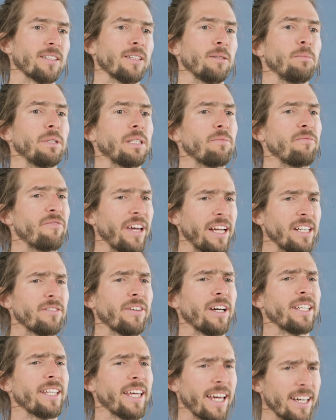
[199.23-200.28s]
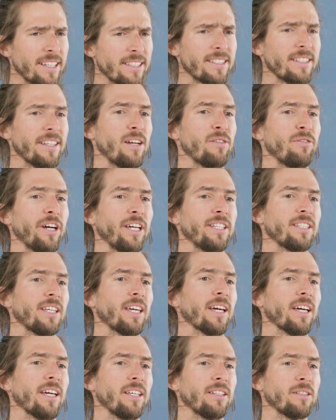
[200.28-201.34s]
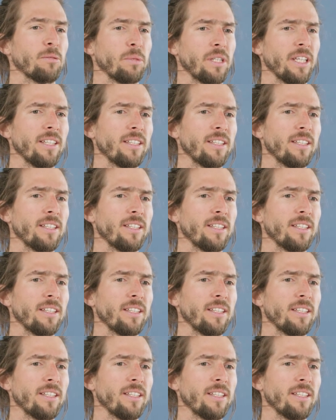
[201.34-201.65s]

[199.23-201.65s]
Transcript: that by developing the world's first avalanche